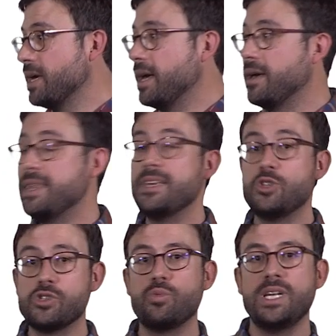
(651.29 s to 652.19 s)
uh, and they
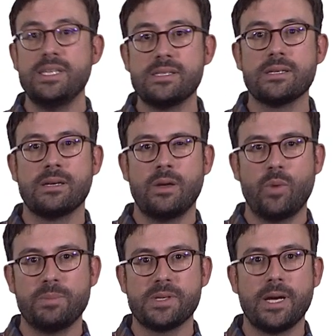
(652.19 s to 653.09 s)
just released a
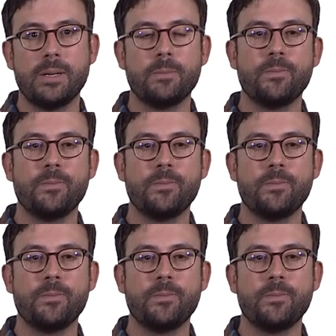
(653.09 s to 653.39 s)
website.